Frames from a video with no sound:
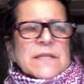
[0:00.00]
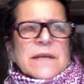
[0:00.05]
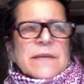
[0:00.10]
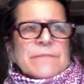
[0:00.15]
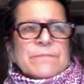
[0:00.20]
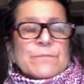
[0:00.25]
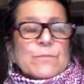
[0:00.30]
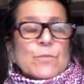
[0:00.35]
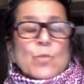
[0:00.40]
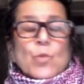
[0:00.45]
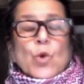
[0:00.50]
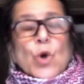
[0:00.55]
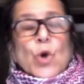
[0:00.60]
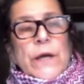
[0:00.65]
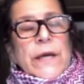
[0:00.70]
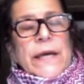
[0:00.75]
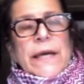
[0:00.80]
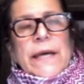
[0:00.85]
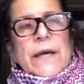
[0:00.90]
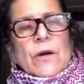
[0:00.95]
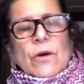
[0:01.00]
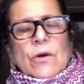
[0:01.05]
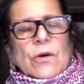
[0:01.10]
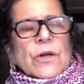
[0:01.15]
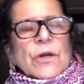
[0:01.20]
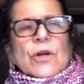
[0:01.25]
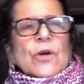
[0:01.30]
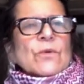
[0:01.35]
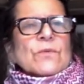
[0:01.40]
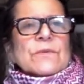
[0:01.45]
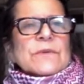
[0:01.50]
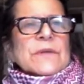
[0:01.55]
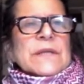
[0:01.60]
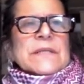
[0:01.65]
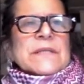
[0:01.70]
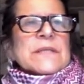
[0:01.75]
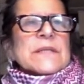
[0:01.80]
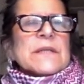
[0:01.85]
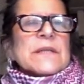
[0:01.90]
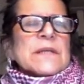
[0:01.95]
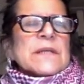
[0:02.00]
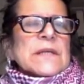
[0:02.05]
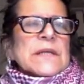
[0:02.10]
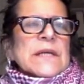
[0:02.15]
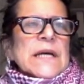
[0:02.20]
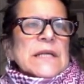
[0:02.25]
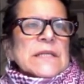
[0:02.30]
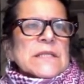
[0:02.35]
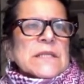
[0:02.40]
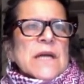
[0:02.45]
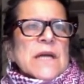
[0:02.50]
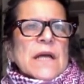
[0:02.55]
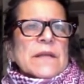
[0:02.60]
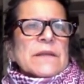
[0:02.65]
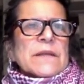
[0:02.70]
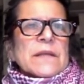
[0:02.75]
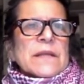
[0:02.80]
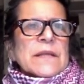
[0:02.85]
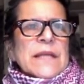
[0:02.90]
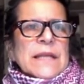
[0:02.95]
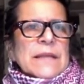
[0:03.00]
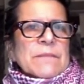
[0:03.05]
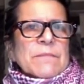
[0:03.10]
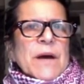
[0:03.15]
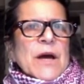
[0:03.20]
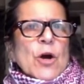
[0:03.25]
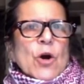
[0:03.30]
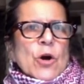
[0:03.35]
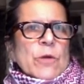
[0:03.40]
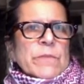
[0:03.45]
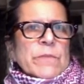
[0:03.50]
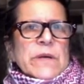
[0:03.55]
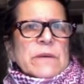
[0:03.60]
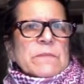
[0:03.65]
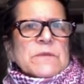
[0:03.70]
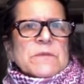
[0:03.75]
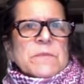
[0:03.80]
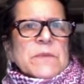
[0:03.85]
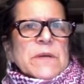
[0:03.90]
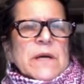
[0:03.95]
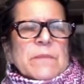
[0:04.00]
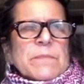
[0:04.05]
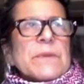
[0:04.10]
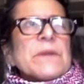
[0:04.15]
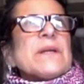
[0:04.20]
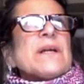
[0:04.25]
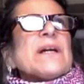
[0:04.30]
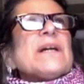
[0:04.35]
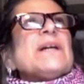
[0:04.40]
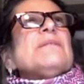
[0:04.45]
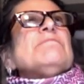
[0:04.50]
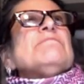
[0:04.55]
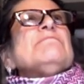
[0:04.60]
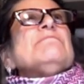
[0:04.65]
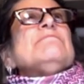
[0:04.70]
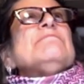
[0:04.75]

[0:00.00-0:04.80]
I'm working, or it's not that my arm keeps me up at night.